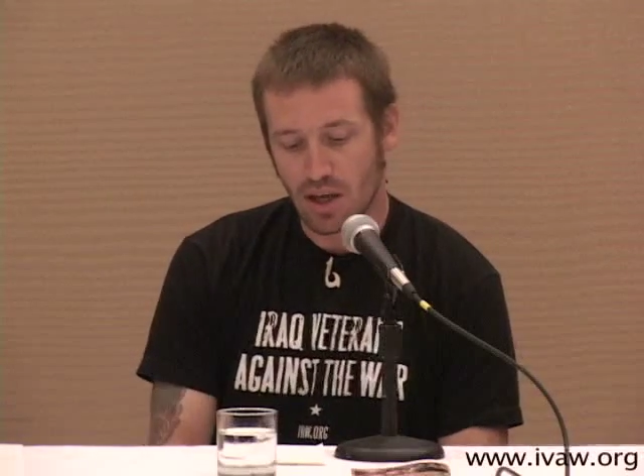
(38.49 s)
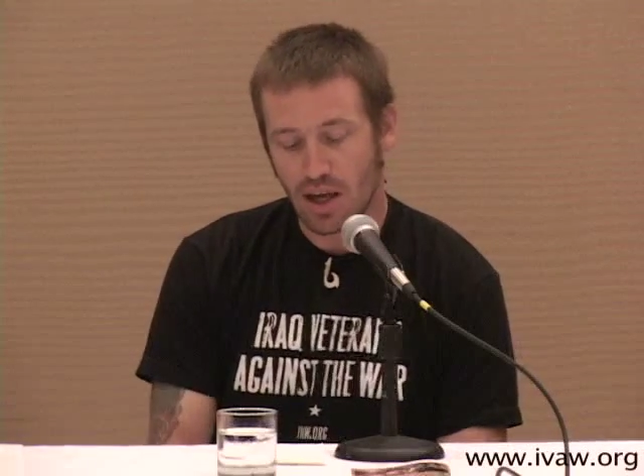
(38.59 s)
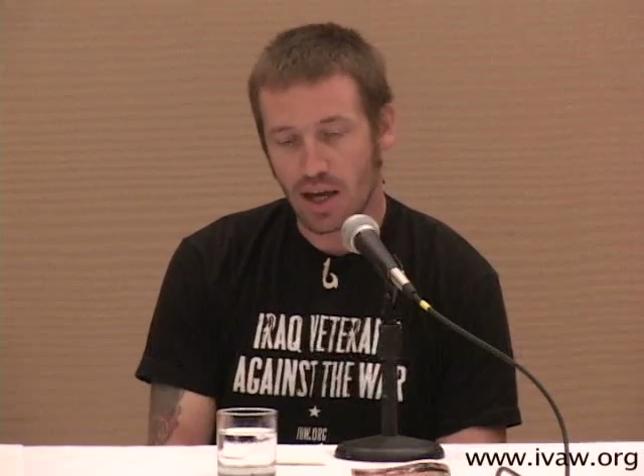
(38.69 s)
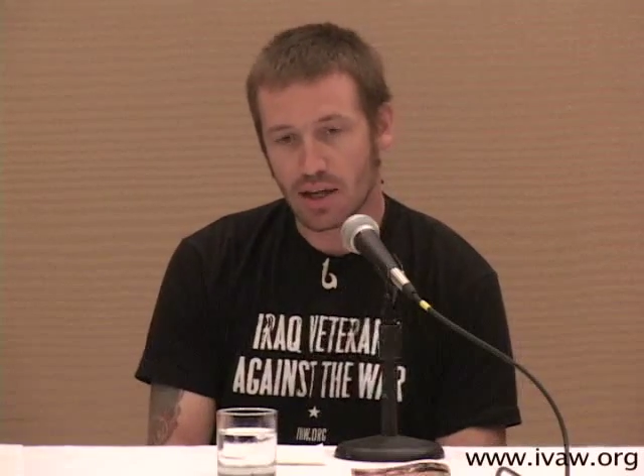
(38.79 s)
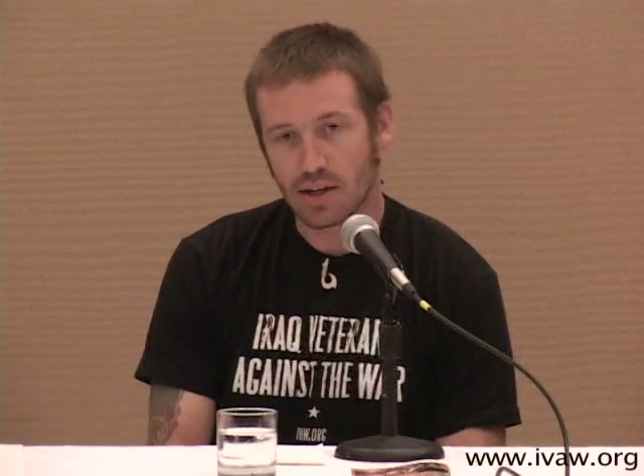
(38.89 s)

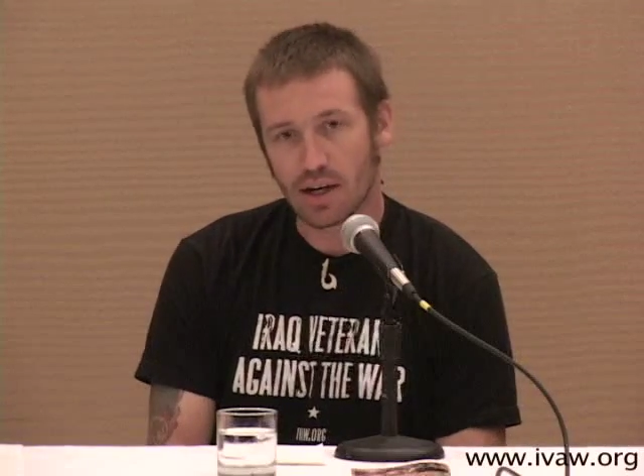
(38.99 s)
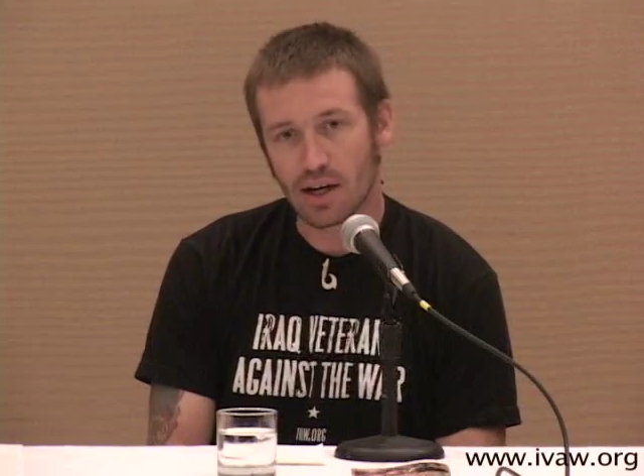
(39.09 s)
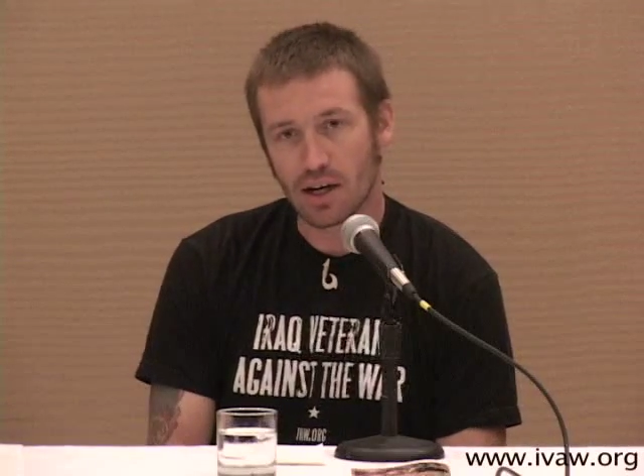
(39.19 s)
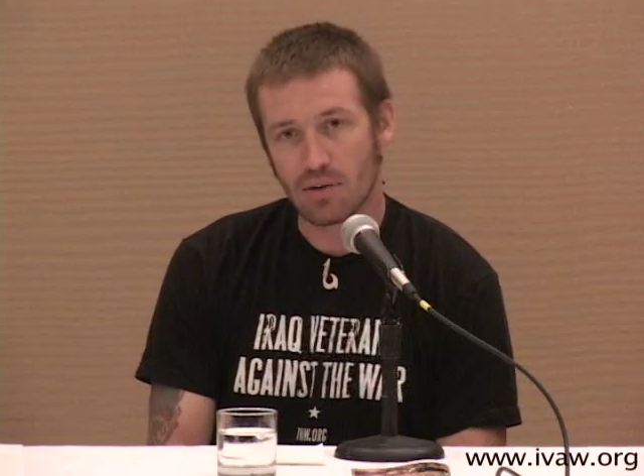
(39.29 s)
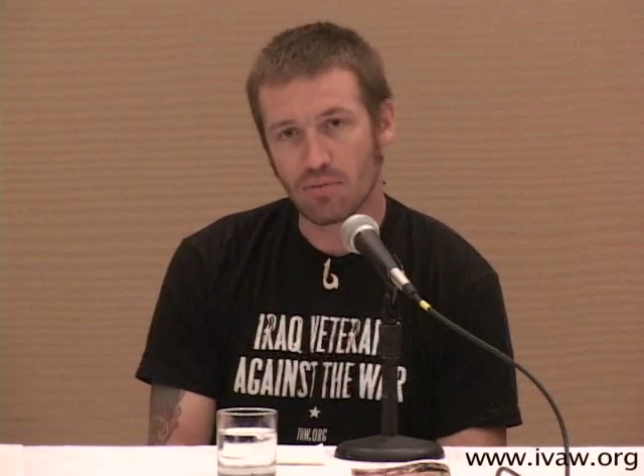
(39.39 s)
And
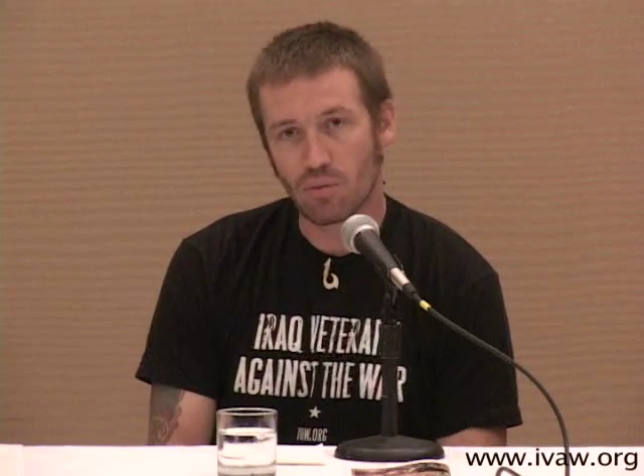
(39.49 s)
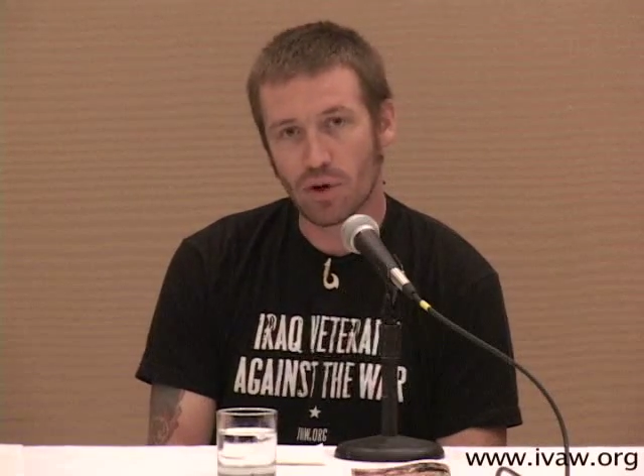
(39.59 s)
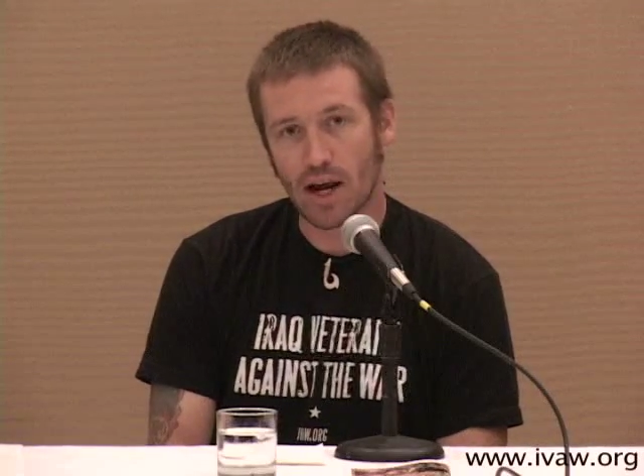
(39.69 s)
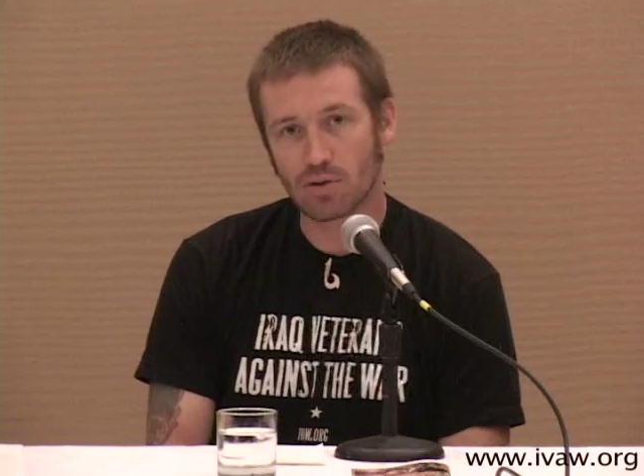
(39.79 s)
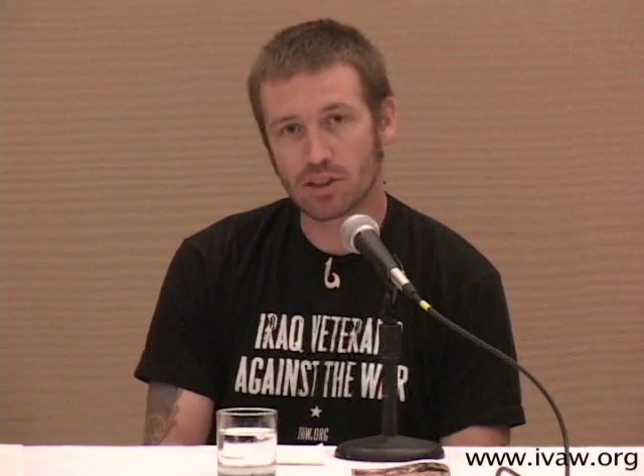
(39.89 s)

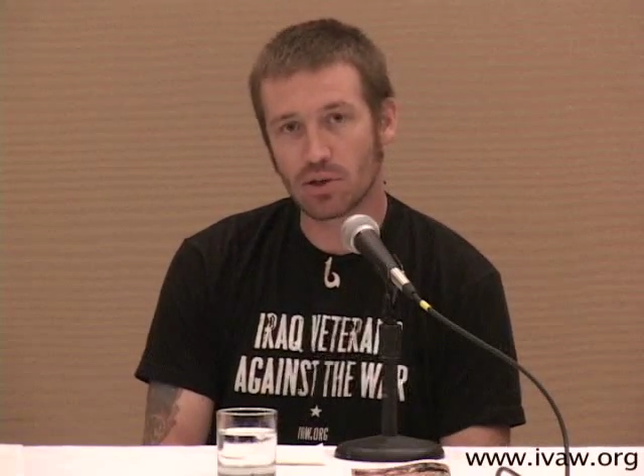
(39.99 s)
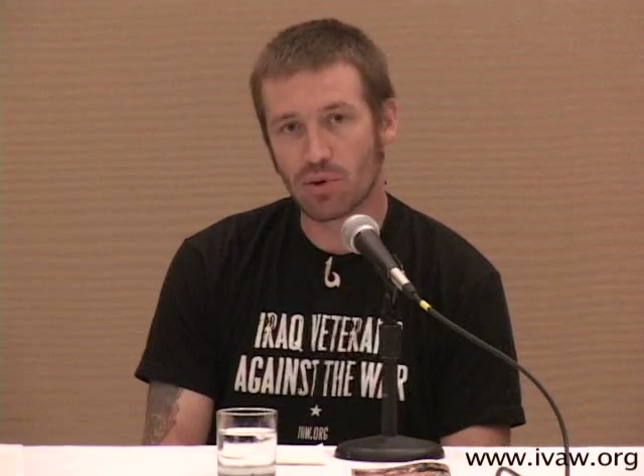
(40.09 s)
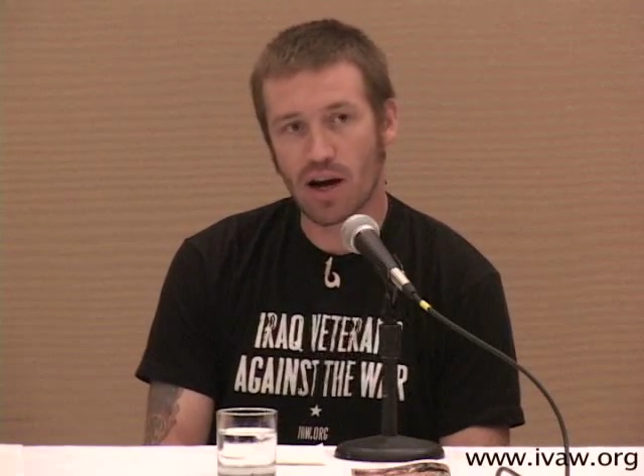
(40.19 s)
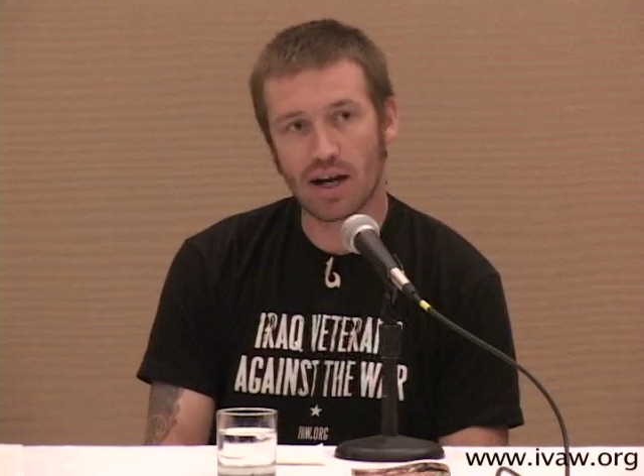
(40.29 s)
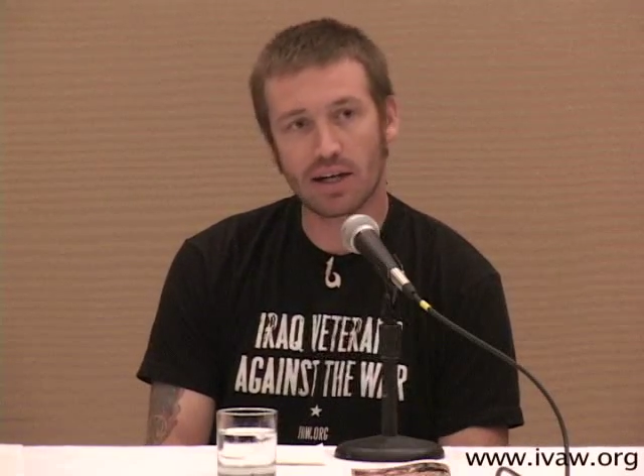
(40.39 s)
when I was in
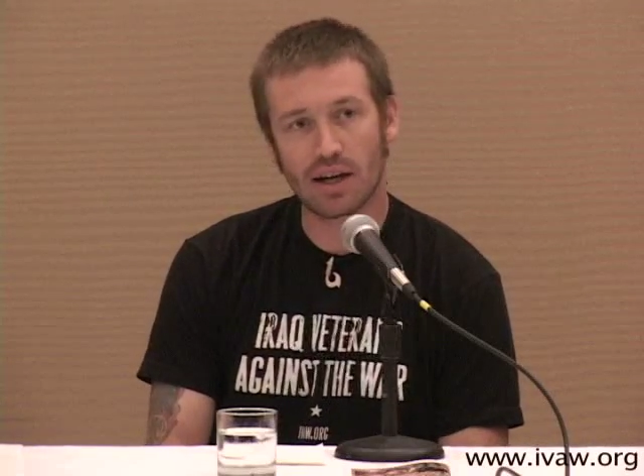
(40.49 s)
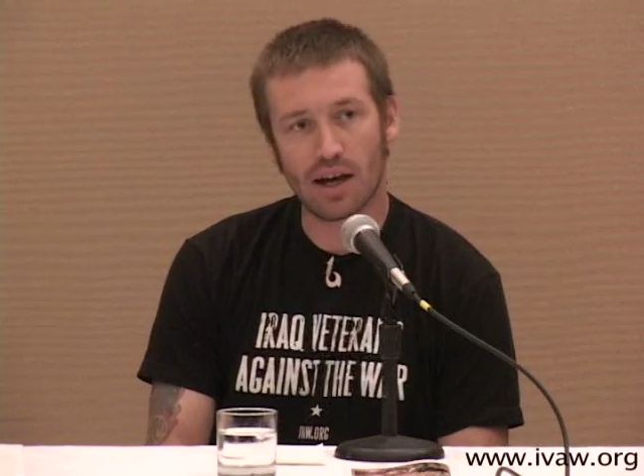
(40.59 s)
Iraq,